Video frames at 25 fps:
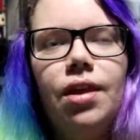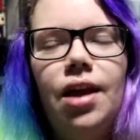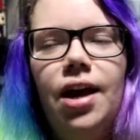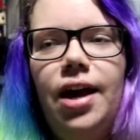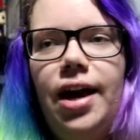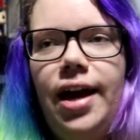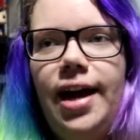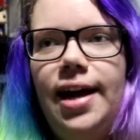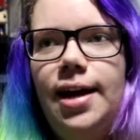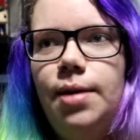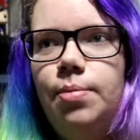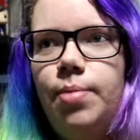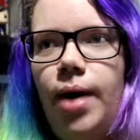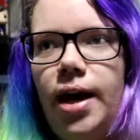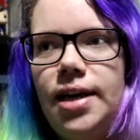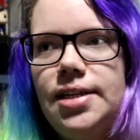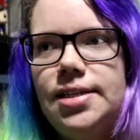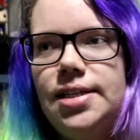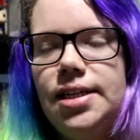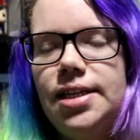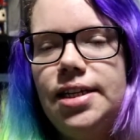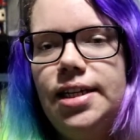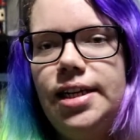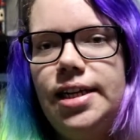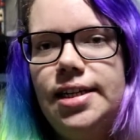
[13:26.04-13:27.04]
He
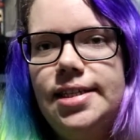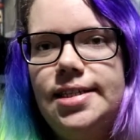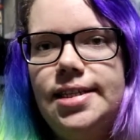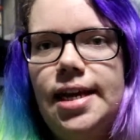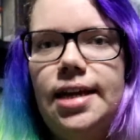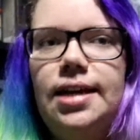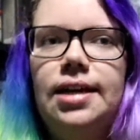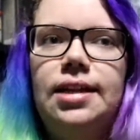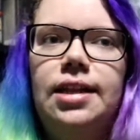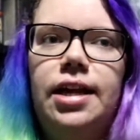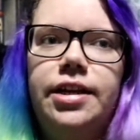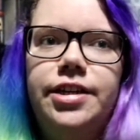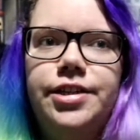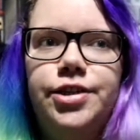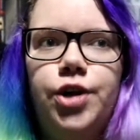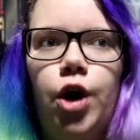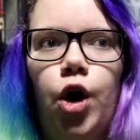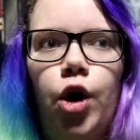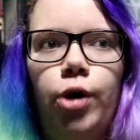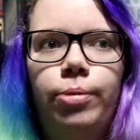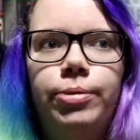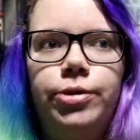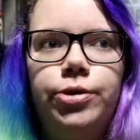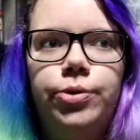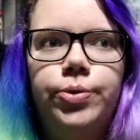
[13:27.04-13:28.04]
basically is sending letters
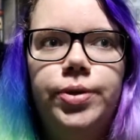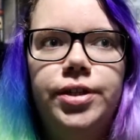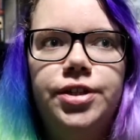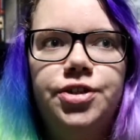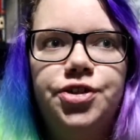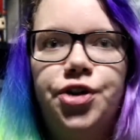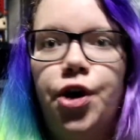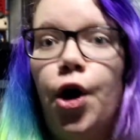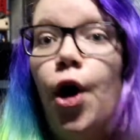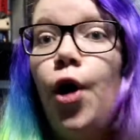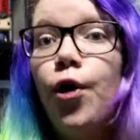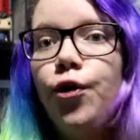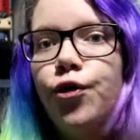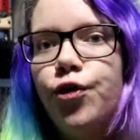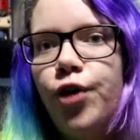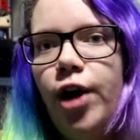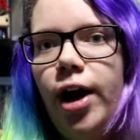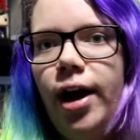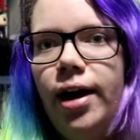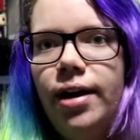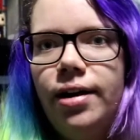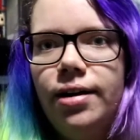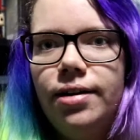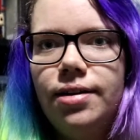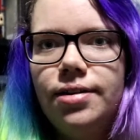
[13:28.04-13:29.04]
home to his
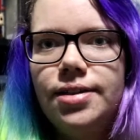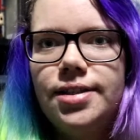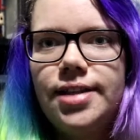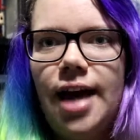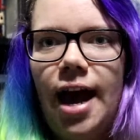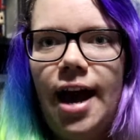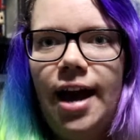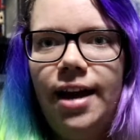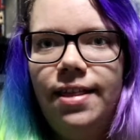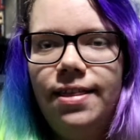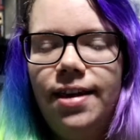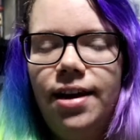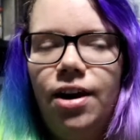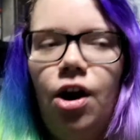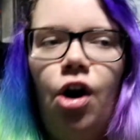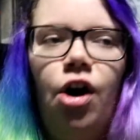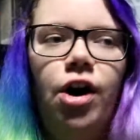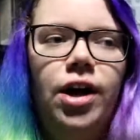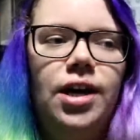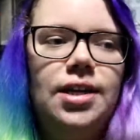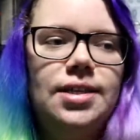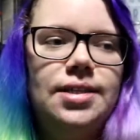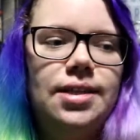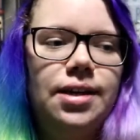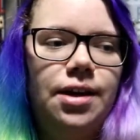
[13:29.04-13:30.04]
girlfriend saying that, oh,
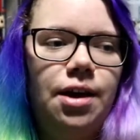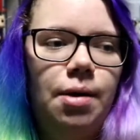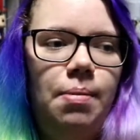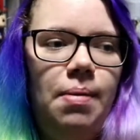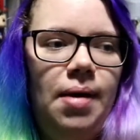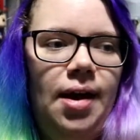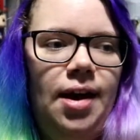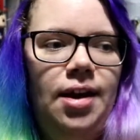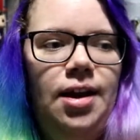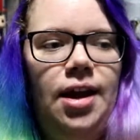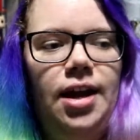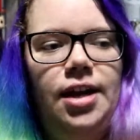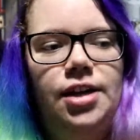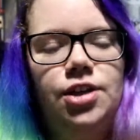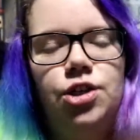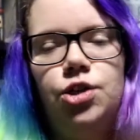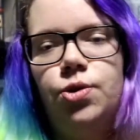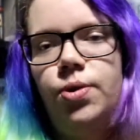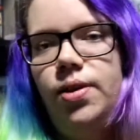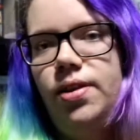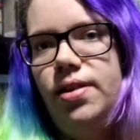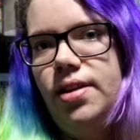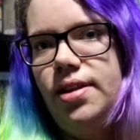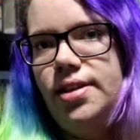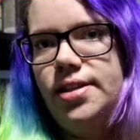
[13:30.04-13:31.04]
he's the commander, he's
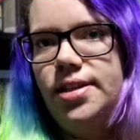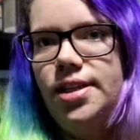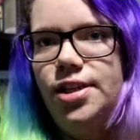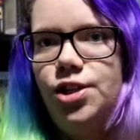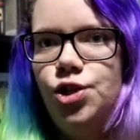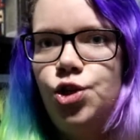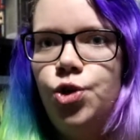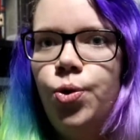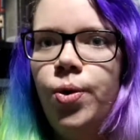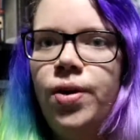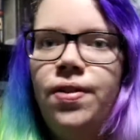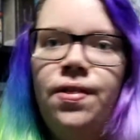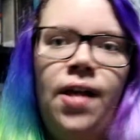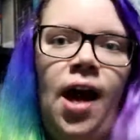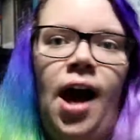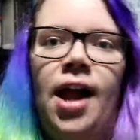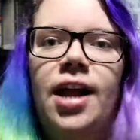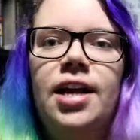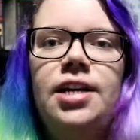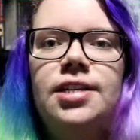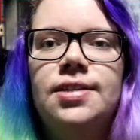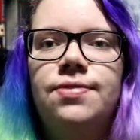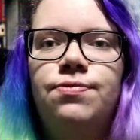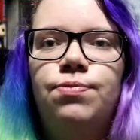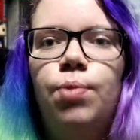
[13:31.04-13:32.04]
doing this, he's doing that,
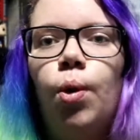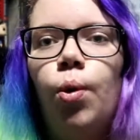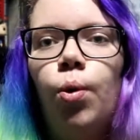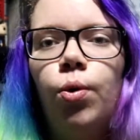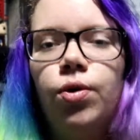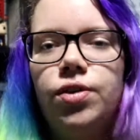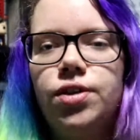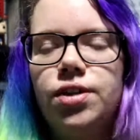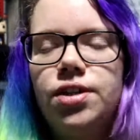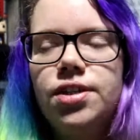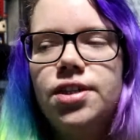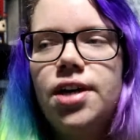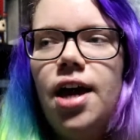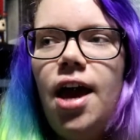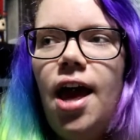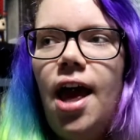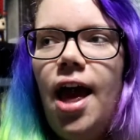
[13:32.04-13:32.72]
he's important,